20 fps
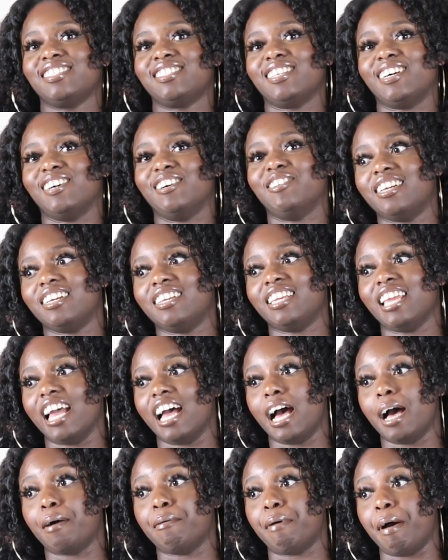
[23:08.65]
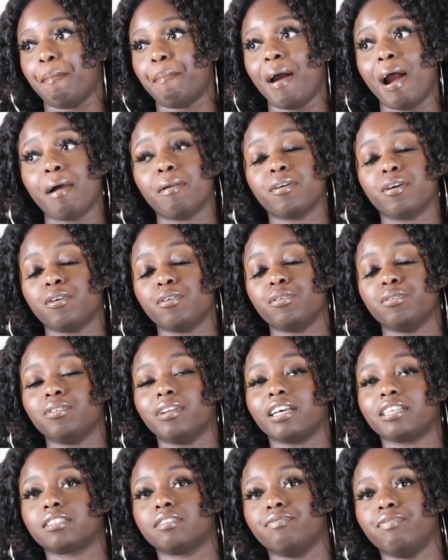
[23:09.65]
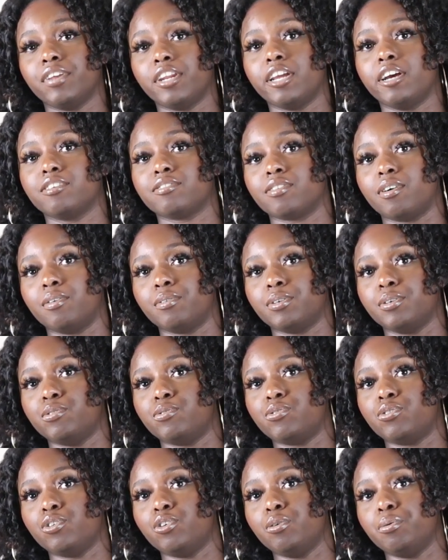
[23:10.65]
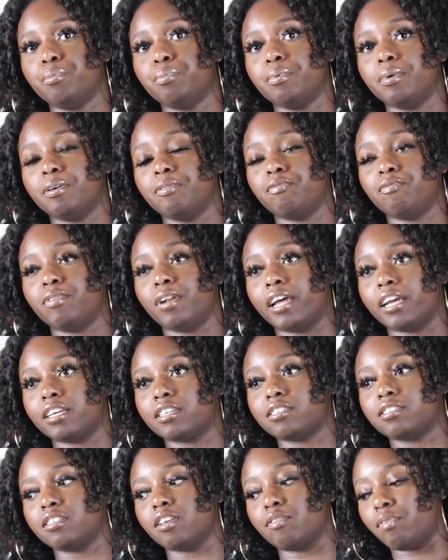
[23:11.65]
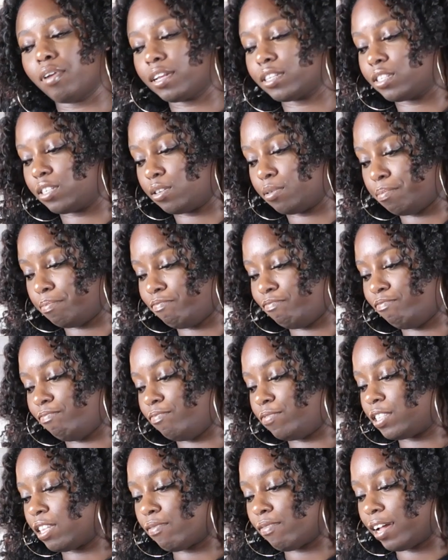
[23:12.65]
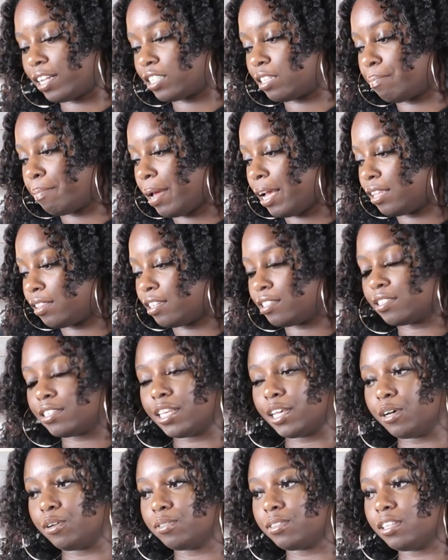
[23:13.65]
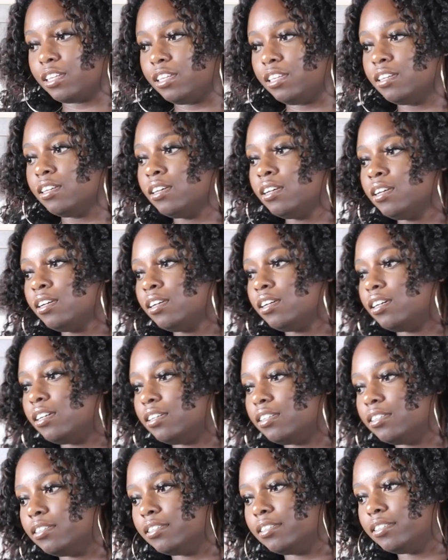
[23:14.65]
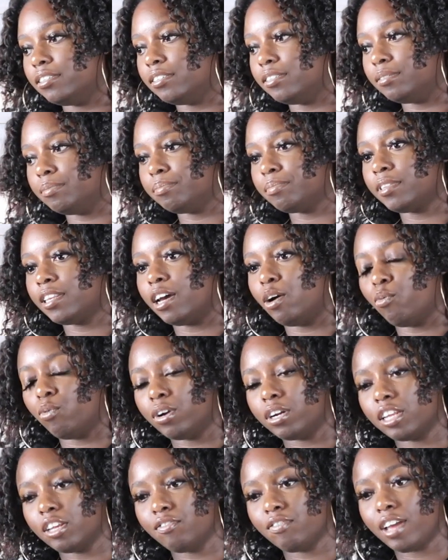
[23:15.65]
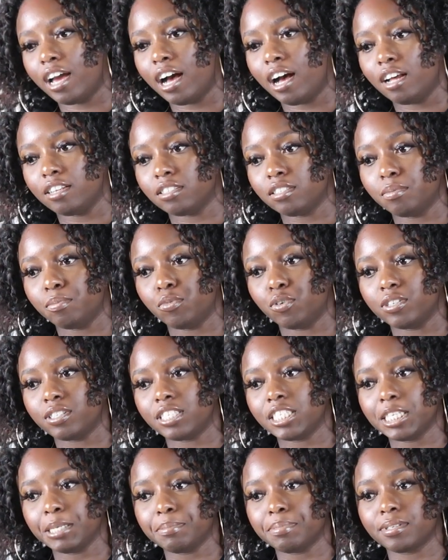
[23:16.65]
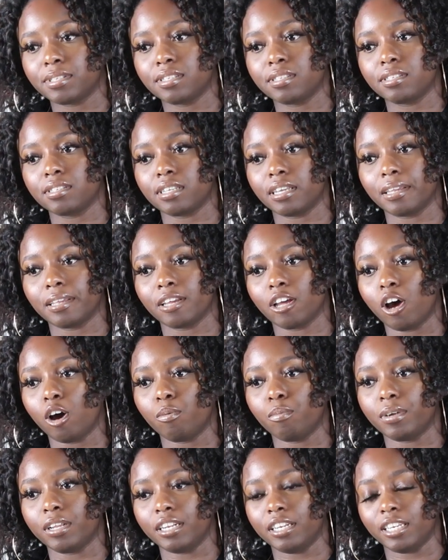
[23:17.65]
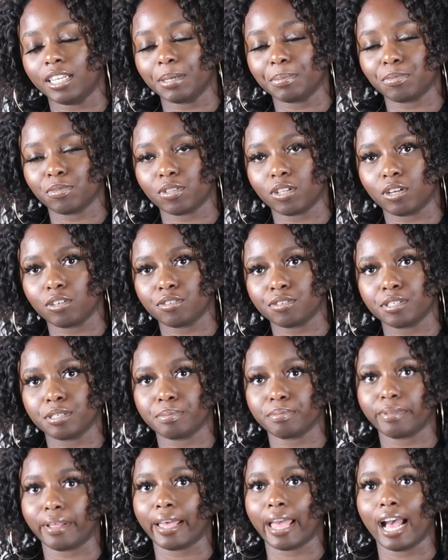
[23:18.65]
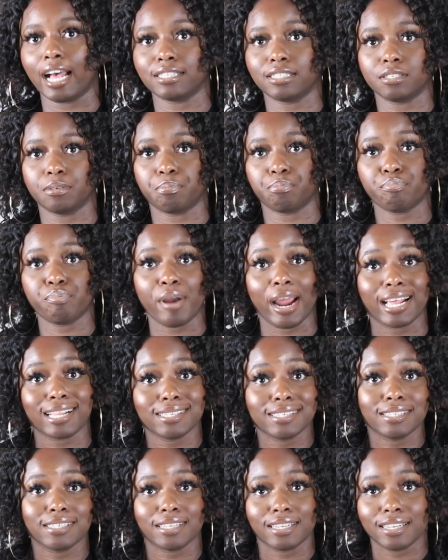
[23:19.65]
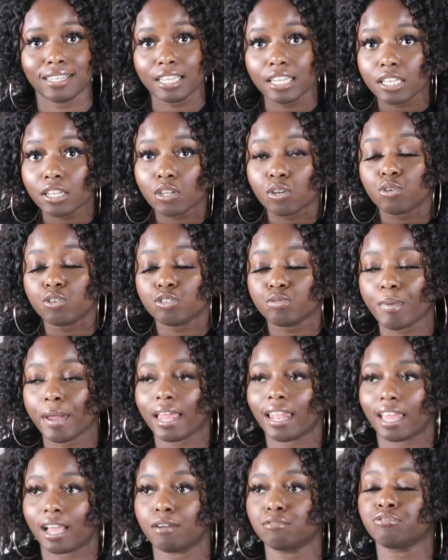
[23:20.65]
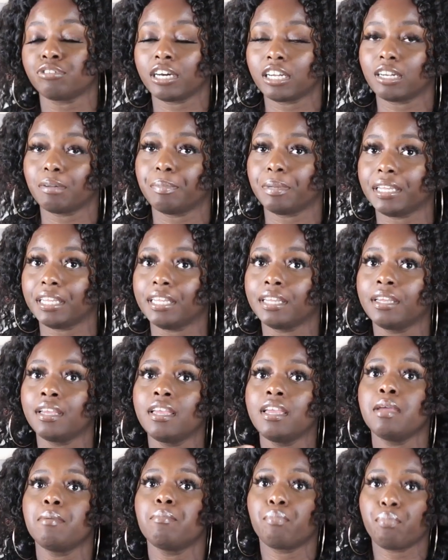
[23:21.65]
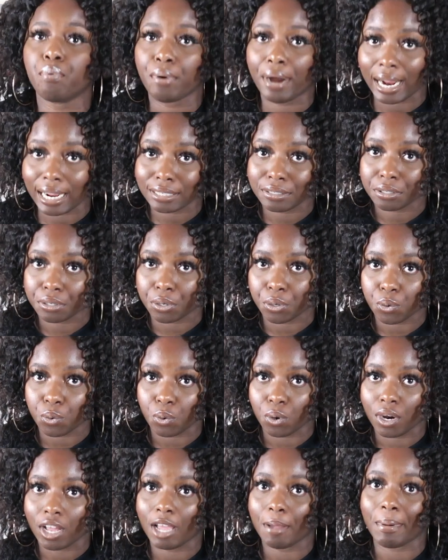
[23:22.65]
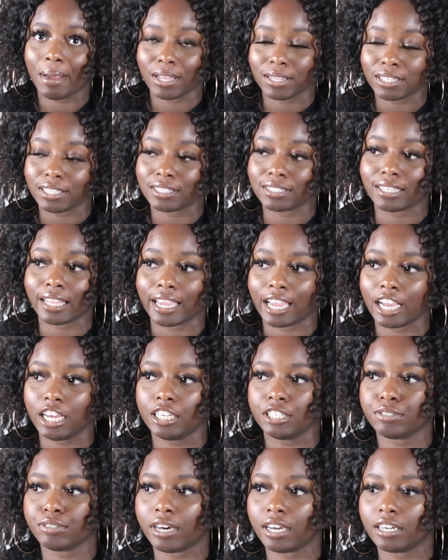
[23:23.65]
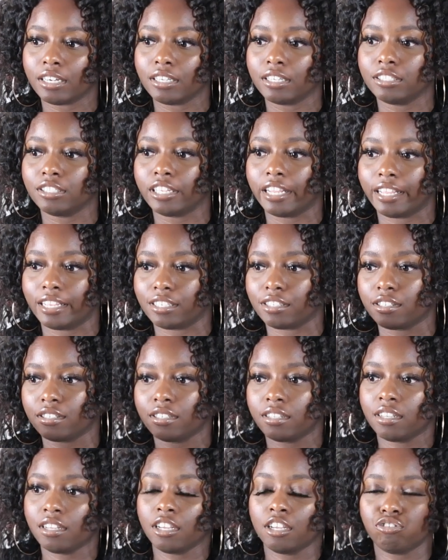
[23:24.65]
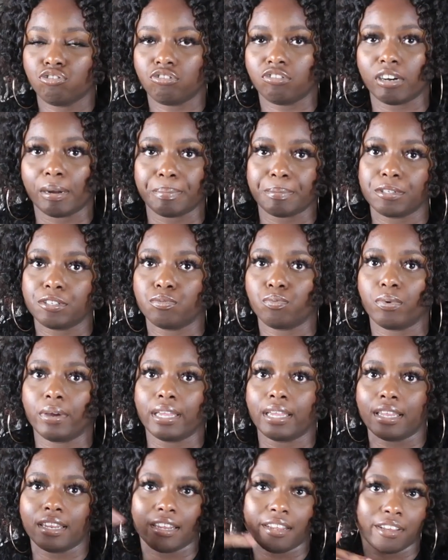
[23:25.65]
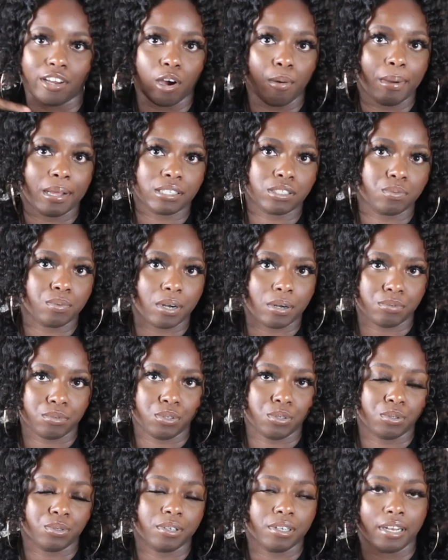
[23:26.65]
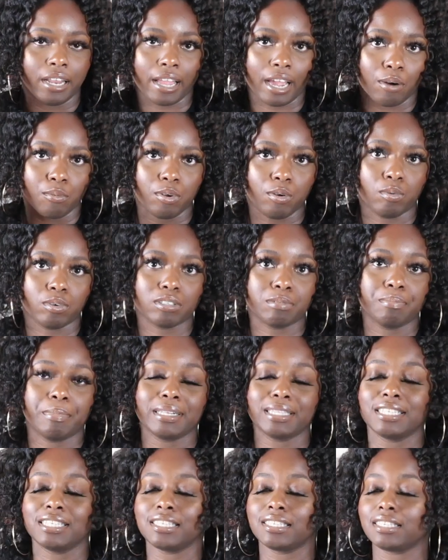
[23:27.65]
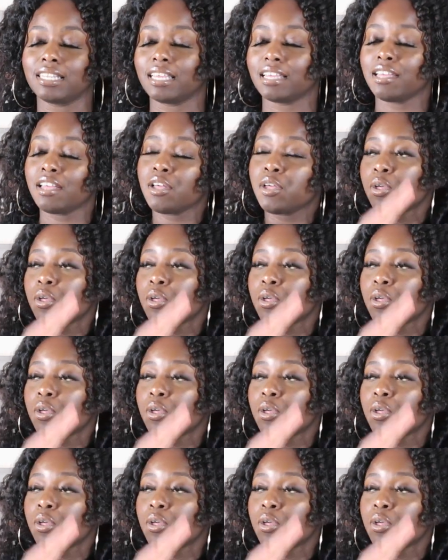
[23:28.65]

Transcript: So yeah, I'm probably gonna do like some videos on YouTube of like stuff like to make this healthy. I want to give y'all some more tips and go in depth with those tips, like how to practically lose weight. Like I'm trying to be practical about this. Like I ain't trying to just drop this weight and then go back to what I'm doing. Like I really want to make this a